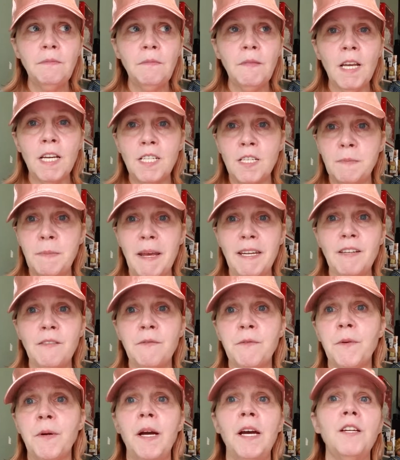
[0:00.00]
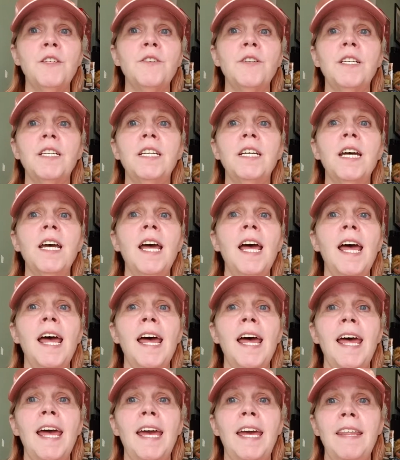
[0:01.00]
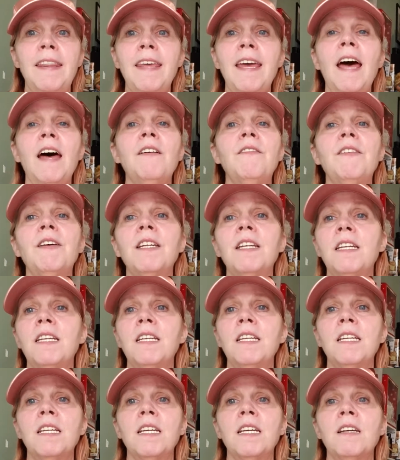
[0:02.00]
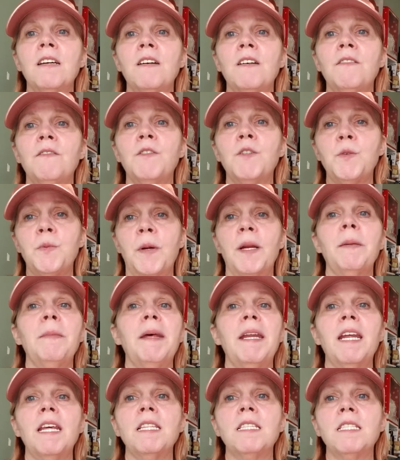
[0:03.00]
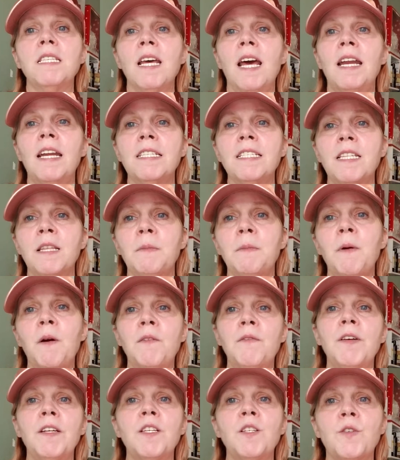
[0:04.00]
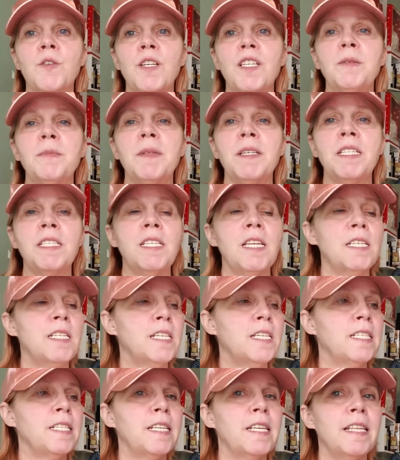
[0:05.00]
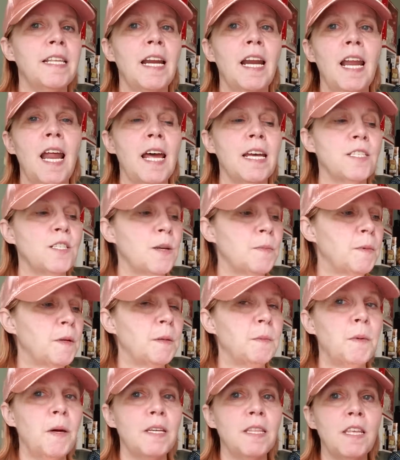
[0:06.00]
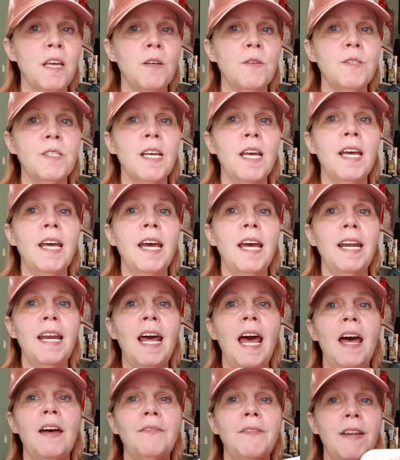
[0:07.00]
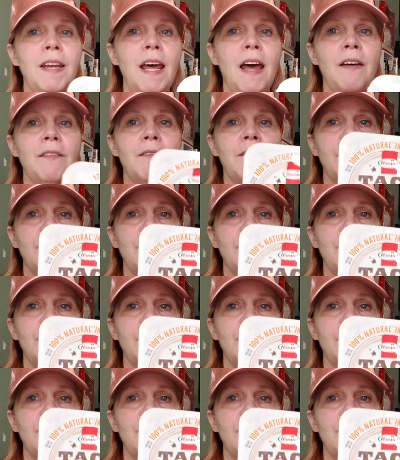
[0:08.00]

I just baked it 400 in the oven for 20 minutes. And it's the perfect crisp consistency that I like. So I'm going to break those in half and have